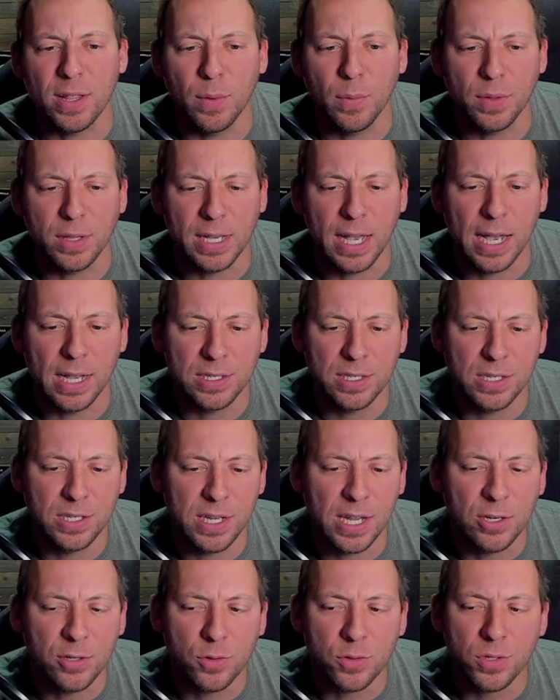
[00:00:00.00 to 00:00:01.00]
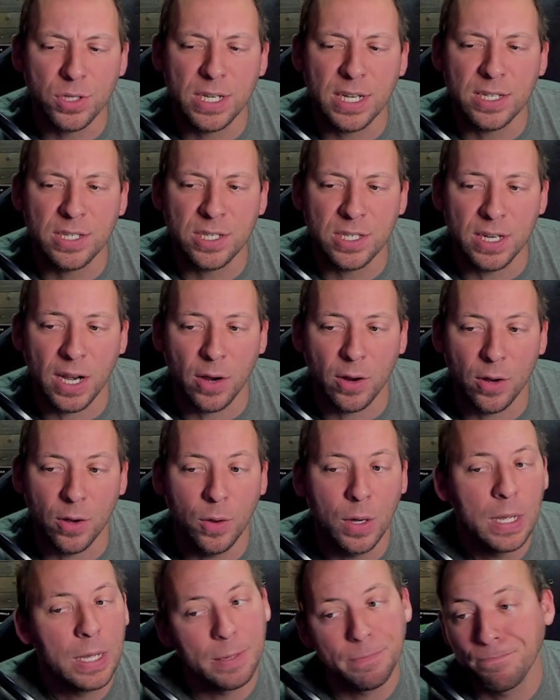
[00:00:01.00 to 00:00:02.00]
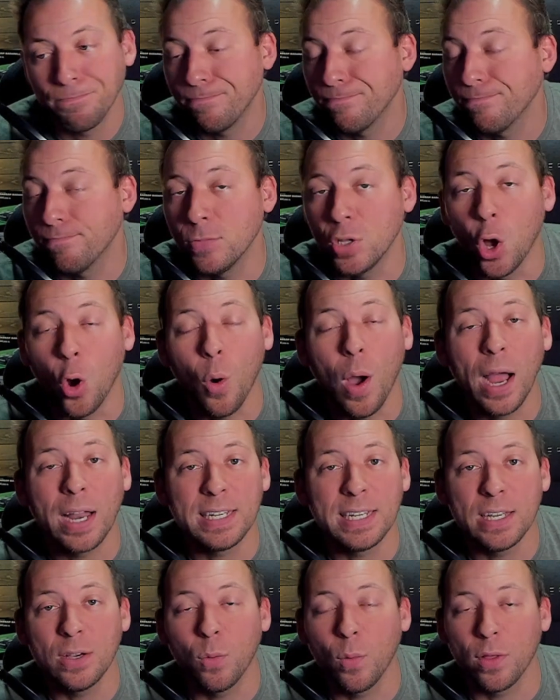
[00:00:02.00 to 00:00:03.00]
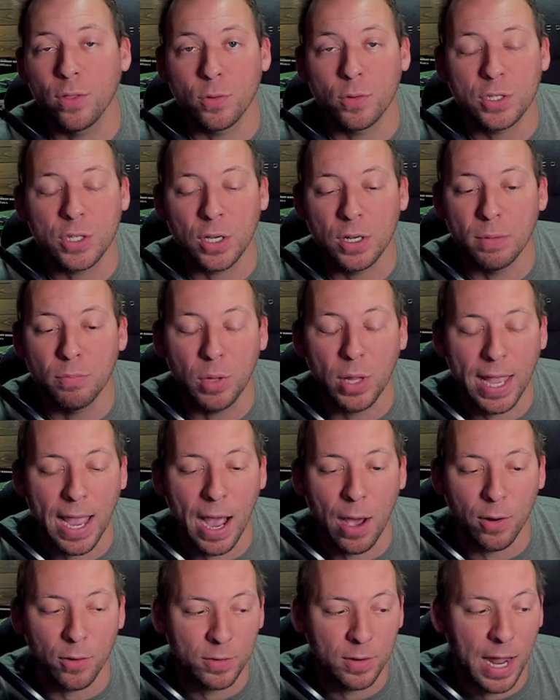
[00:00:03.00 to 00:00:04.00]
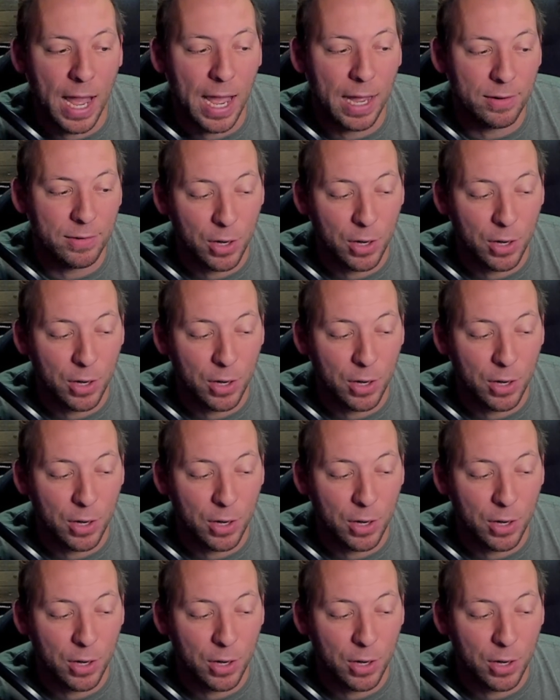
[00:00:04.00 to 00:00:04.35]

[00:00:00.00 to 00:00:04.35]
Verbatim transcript: that with you guys. This interesting scenario, no idea whether it's going to play out or not.